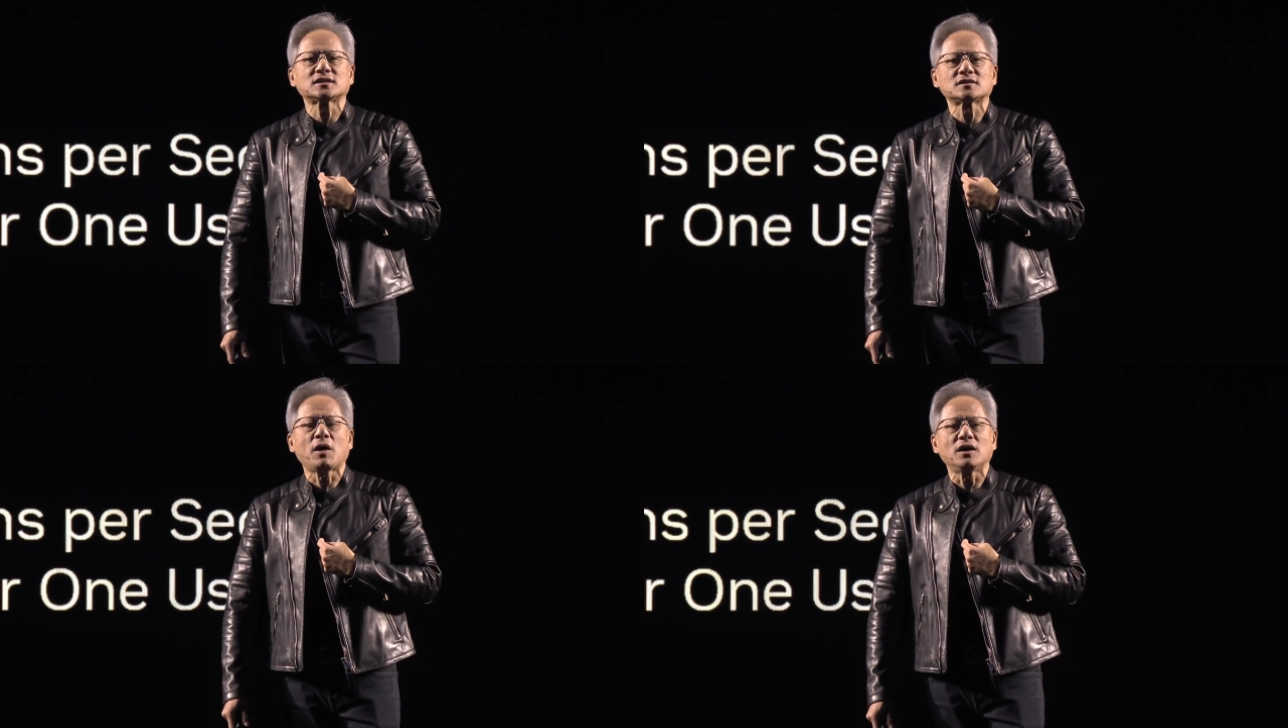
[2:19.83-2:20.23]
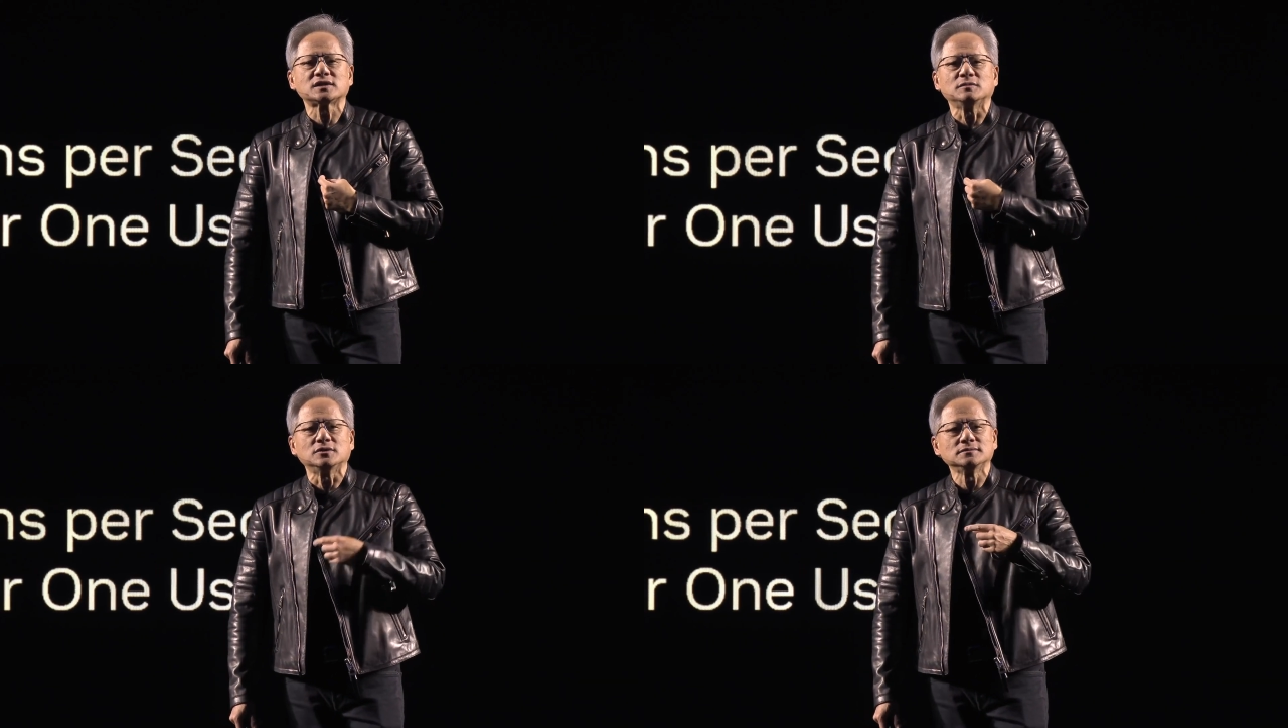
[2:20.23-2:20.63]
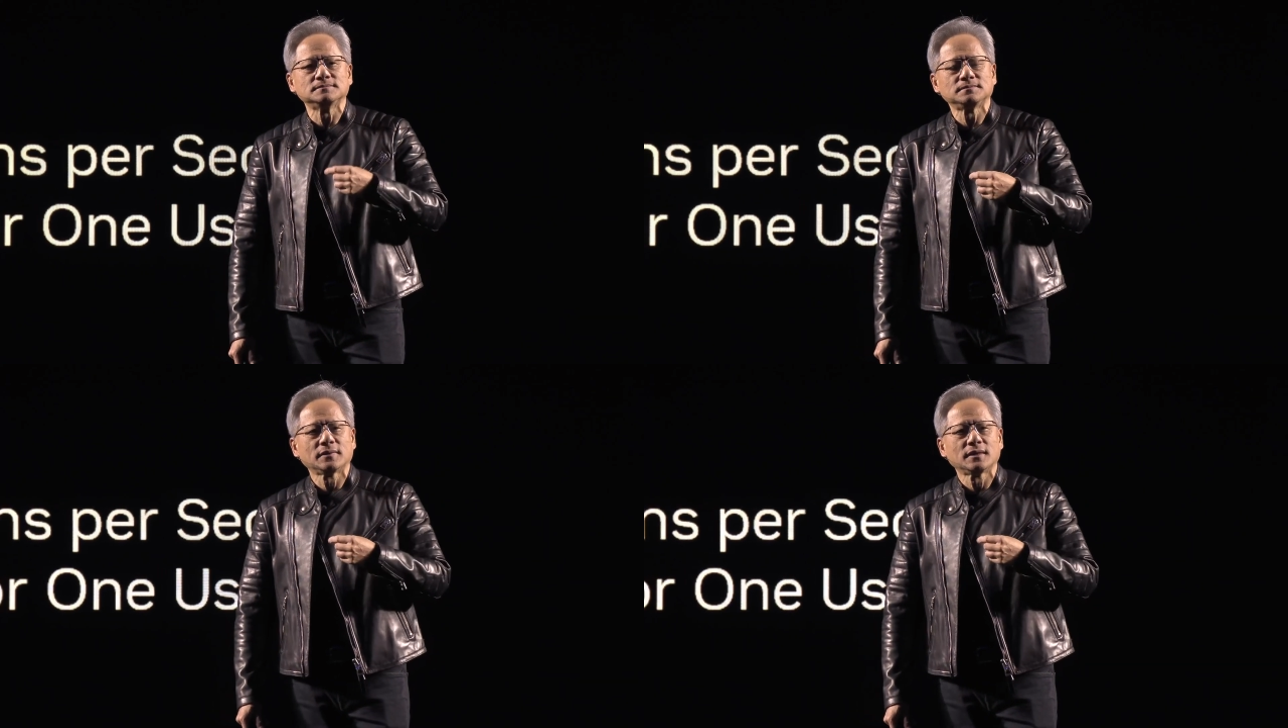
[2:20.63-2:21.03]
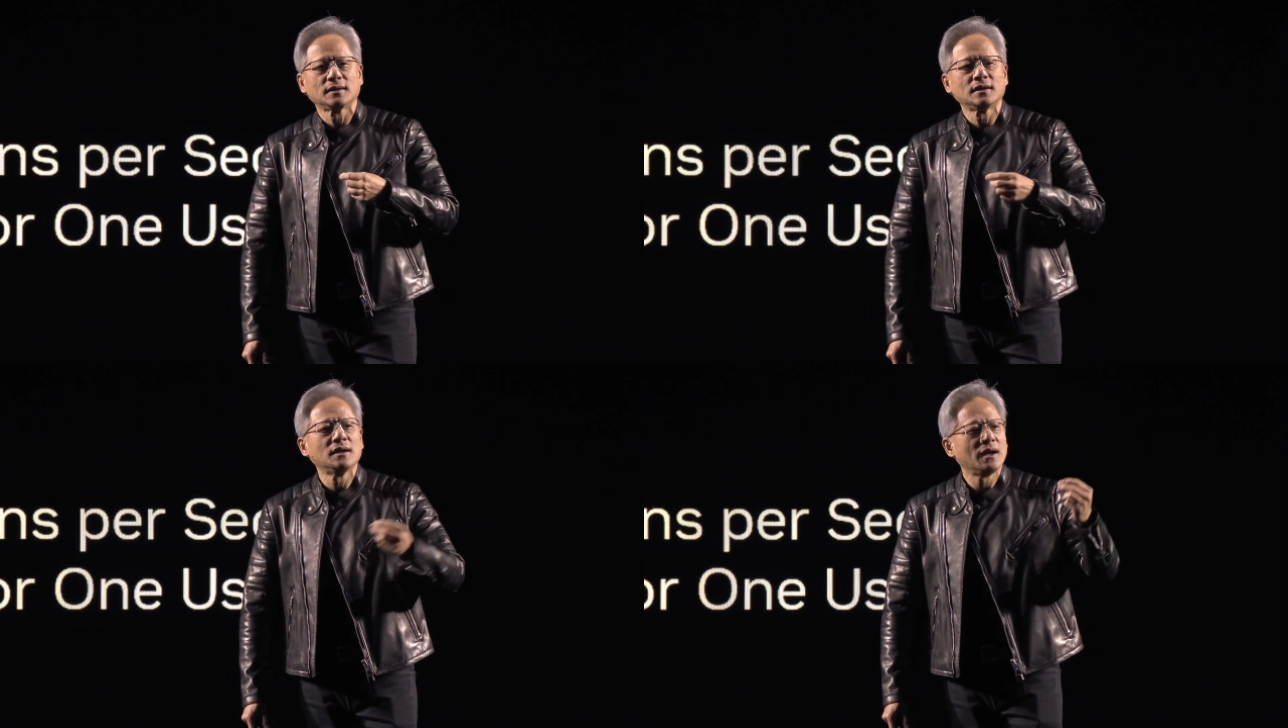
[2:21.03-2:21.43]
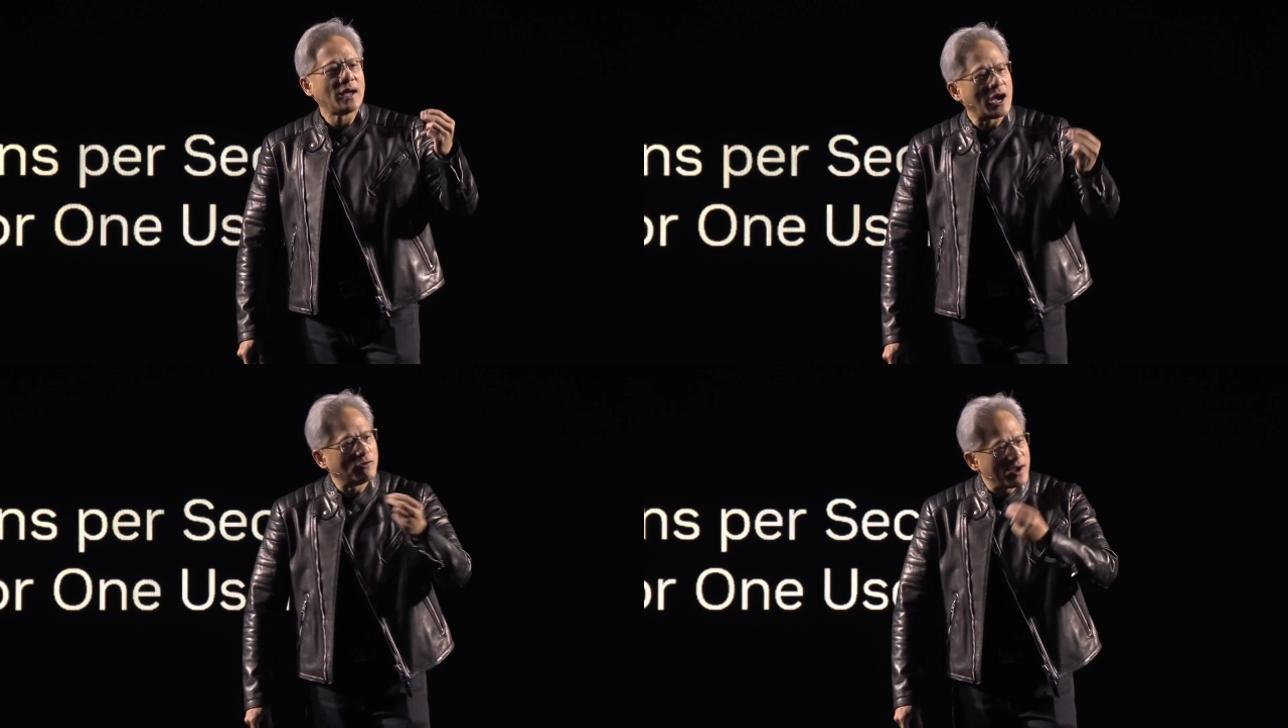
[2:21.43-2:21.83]
as possible.
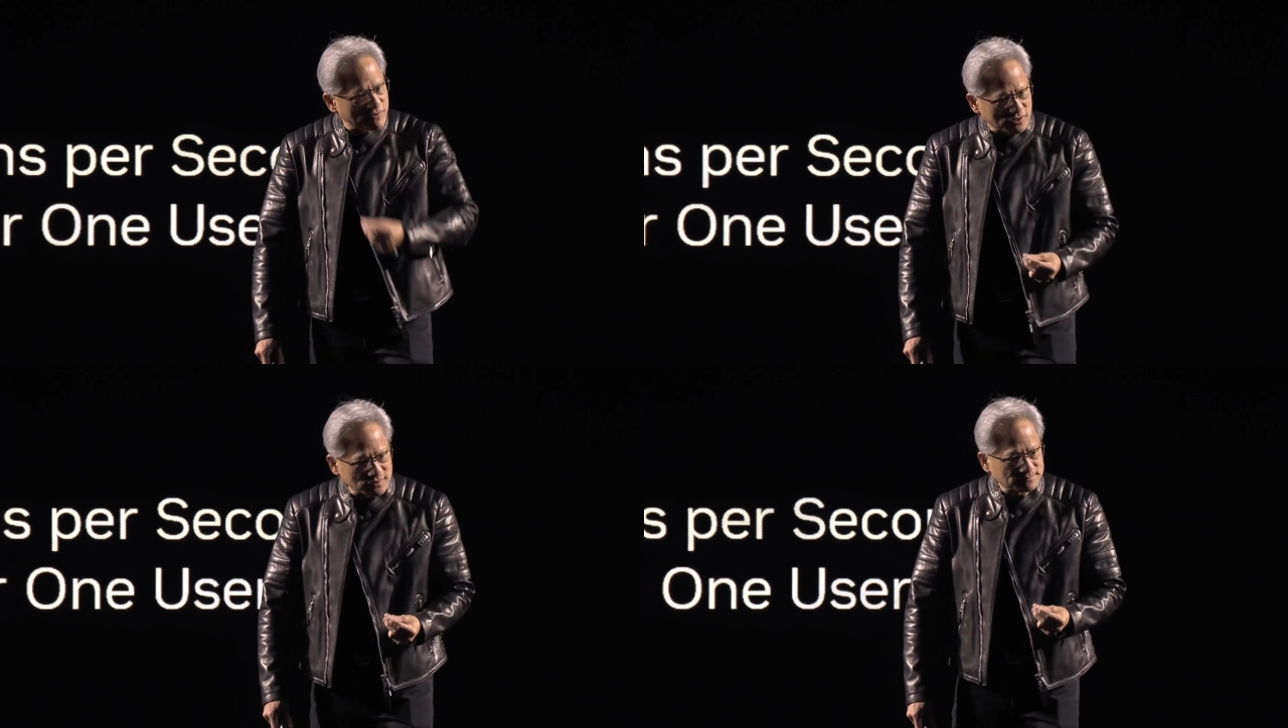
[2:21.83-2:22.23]
However,